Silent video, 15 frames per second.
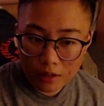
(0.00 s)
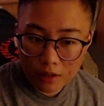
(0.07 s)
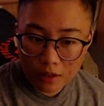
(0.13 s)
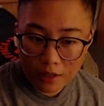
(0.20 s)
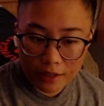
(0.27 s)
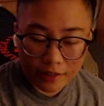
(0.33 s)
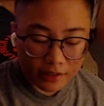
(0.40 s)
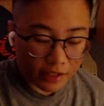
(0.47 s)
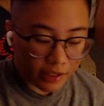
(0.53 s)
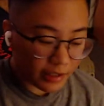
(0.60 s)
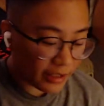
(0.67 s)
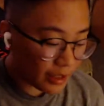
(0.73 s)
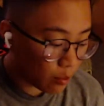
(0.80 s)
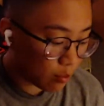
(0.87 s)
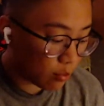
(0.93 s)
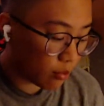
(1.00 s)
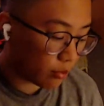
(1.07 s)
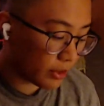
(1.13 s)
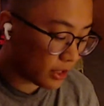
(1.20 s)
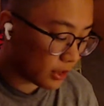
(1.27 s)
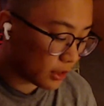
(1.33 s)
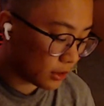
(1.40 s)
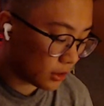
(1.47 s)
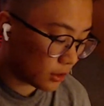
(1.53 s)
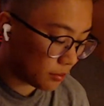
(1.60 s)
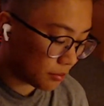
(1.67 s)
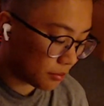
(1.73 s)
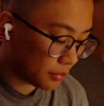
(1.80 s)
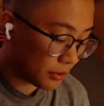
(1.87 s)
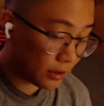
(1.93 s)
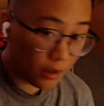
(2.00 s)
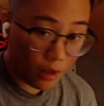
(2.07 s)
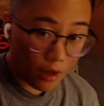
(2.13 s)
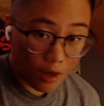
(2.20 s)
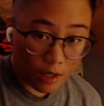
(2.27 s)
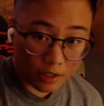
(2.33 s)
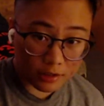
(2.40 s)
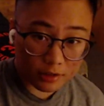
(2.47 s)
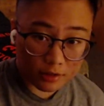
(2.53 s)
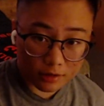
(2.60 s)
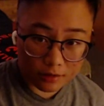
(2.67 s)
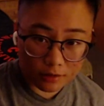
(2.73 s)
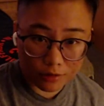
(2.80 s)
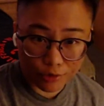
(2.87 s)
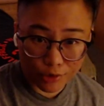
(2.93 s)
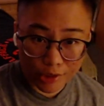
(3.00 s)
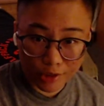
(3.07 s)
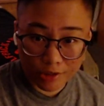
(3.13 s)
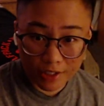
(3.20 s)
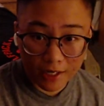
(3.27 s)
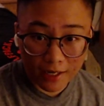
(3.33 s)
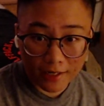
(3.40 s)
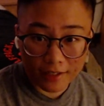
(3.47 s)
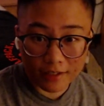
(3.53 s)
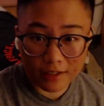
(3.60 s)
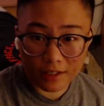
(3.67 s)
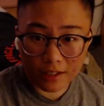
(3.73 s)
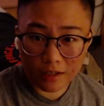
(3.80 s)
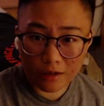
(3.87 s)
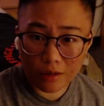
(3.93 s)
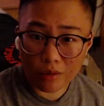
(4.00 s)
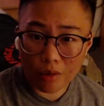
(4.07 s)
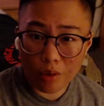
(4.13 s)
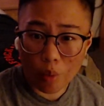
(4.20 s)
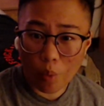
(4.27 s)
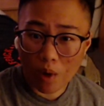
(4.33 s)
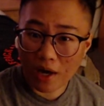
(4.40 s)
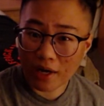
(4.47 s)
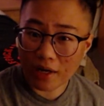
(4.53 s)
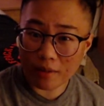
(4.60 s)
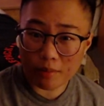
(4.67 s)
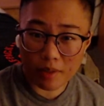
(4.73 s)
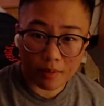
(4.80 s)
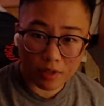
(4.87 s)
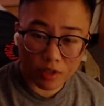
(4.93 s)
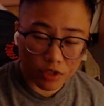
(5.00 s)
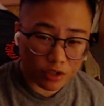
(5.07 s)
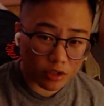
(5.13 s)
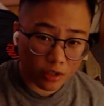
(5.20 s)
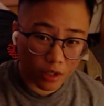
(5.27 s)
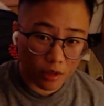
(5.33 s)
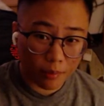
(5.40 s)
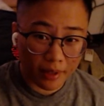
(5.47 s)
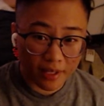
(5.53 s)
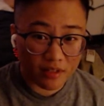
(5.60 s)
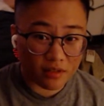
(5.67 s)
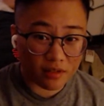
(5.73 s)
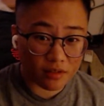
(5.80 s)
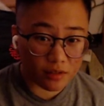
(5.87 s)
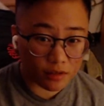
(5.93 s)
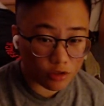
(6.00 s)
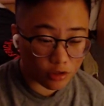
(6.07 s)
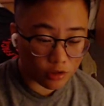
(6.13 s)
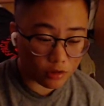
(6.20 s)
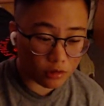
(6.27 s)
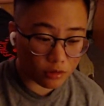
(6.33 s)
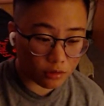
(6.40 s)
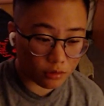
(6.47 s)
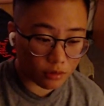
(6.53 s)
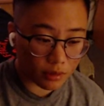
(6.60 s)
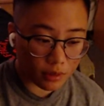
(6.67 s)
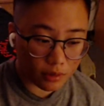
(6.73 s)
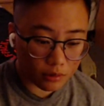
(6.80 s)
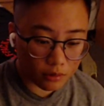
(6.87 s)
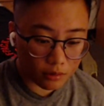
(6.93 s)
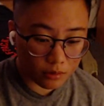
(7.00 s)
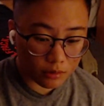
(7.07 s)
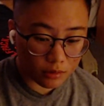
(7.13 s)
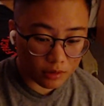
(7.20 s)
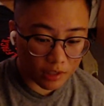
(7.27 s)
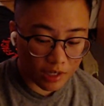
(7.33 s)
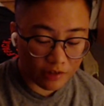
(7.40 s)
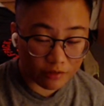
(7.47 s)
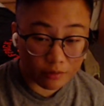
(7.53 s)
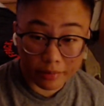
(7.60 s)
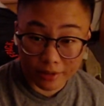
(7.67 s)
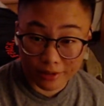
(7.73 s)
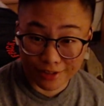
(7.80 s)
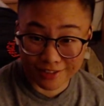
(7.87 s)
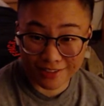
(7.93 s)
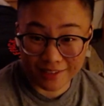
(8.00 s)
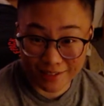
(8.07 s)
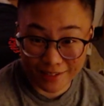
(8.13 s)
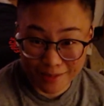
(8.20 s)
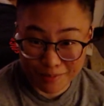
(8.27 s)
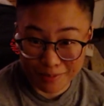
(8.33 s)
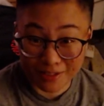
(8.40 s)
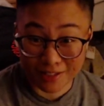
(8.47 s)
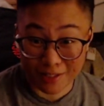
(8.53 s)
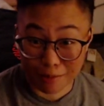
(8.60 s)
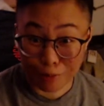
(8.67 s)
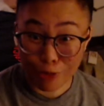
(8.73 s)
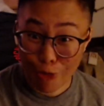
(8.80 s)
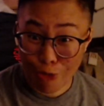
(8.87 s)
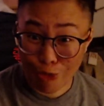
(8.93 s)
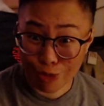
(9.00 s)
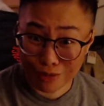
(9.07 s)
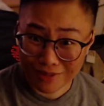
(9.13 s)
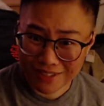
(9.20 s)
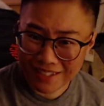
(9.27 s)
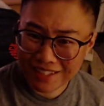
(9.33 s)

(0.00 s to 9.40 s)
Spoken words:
I keep waking up a lot throughout the night, and I don't know why. Maybe I should turn on my AC just to like have better sleep because I'm cold.